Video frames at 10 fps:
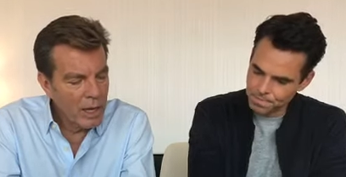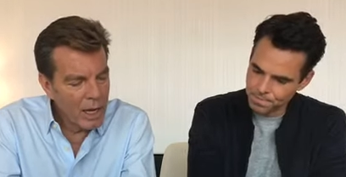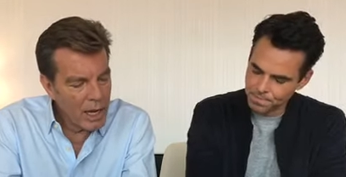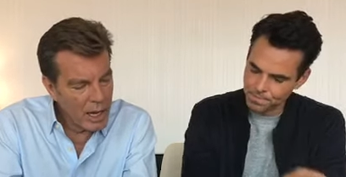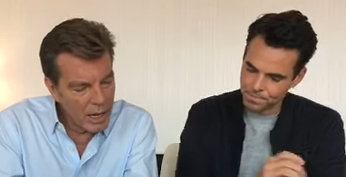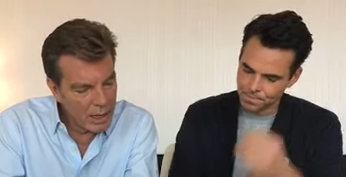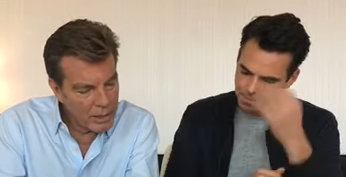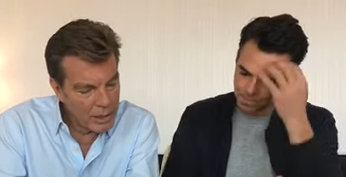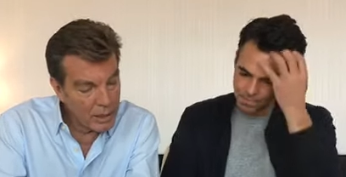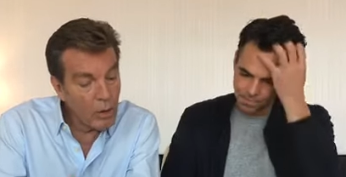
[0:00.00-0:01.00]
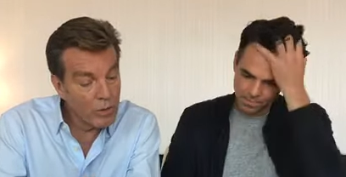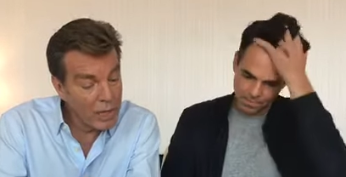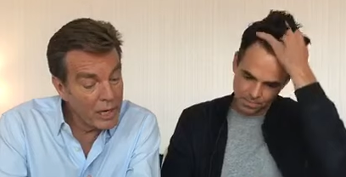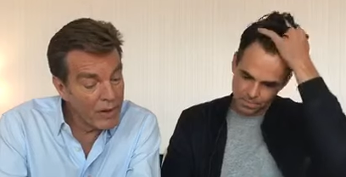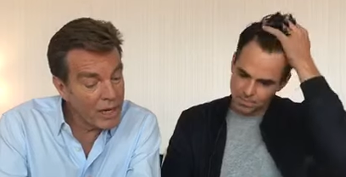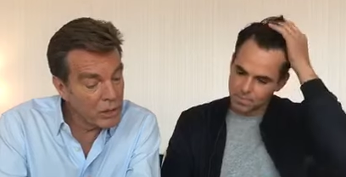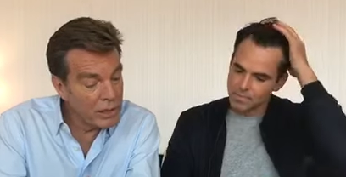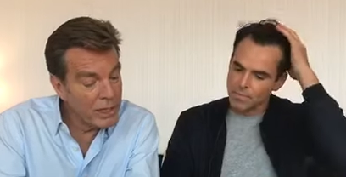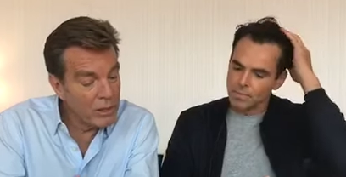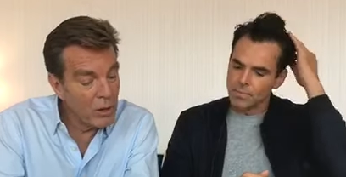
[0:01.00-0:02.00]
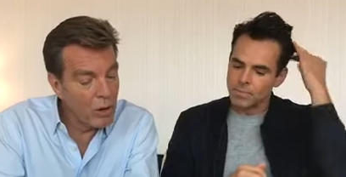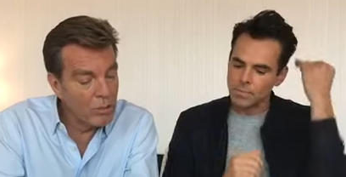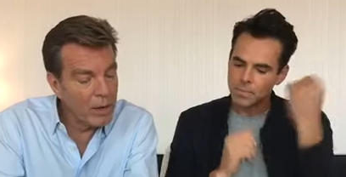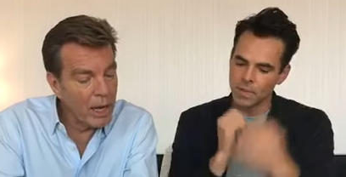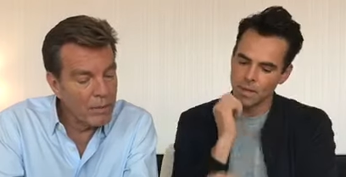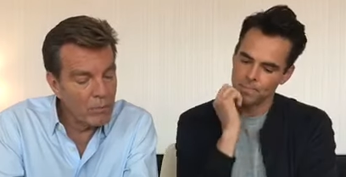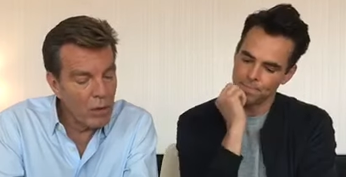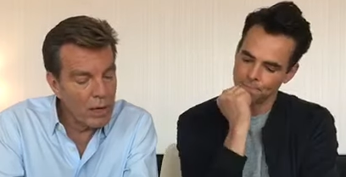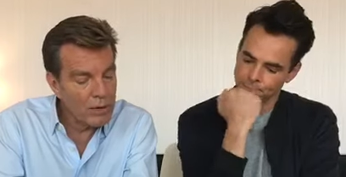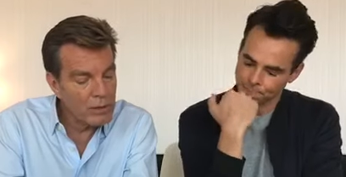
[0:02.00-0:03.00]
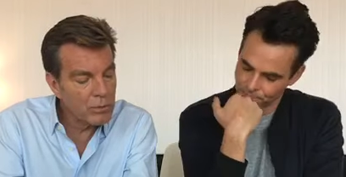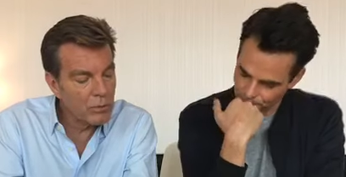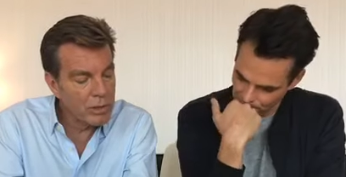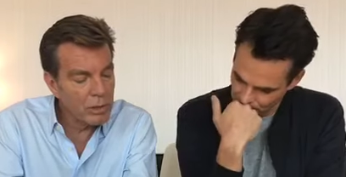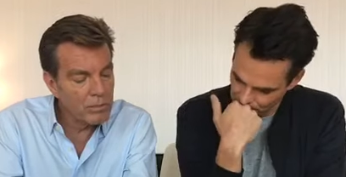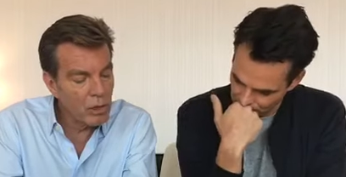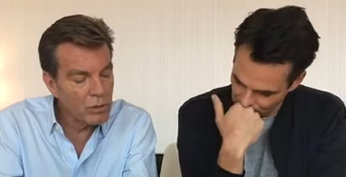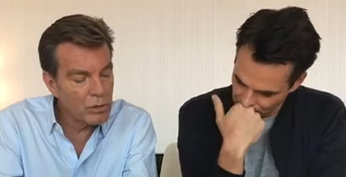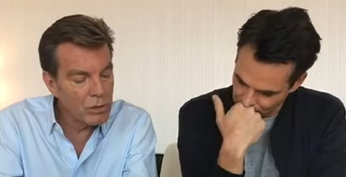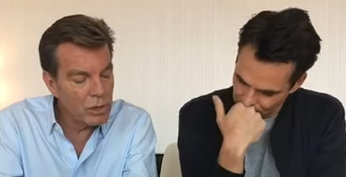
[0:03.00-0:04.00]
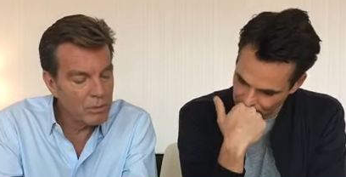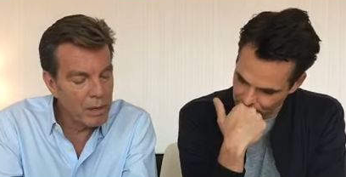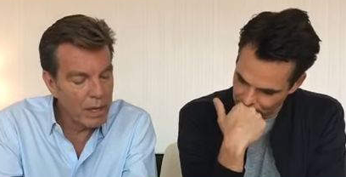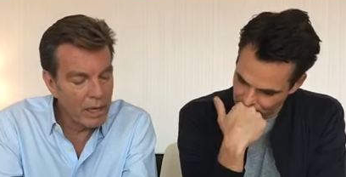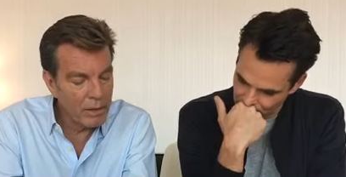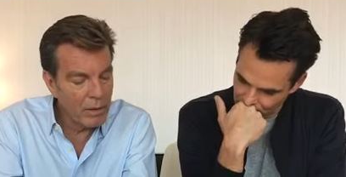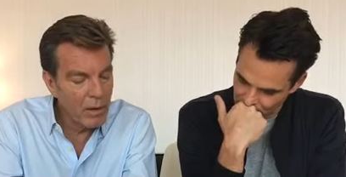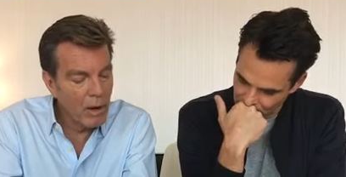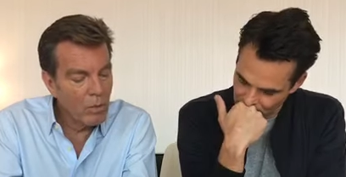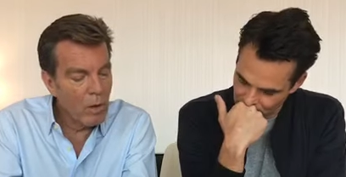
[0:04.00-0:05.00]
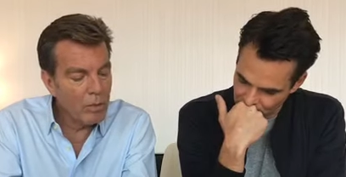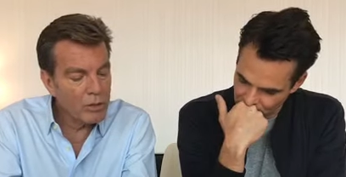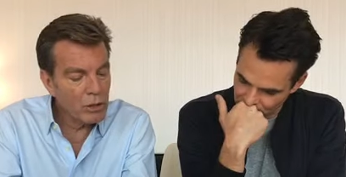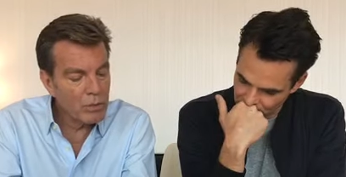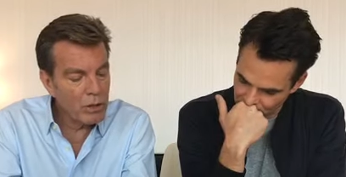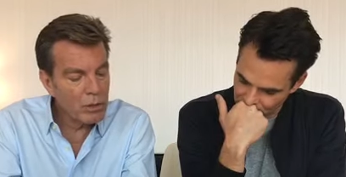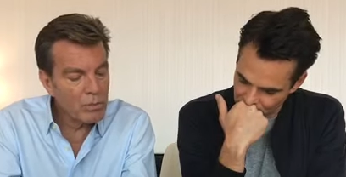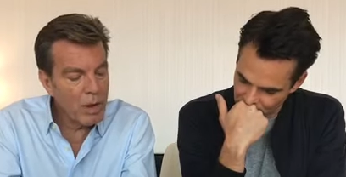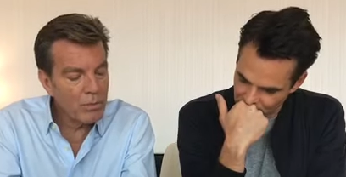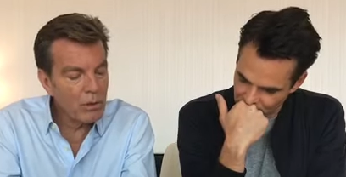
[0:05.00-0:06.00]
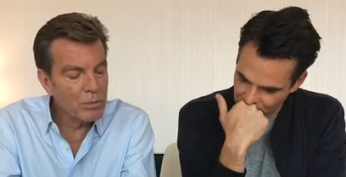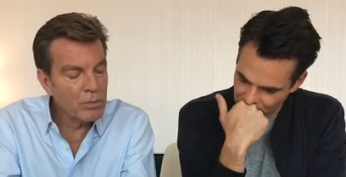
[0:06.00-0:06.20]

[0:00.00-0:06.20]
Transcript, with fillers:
Speaker 1: Uh, that, no, oh, that have actually hit home and brought out some real emotions and pain. What was your most memorable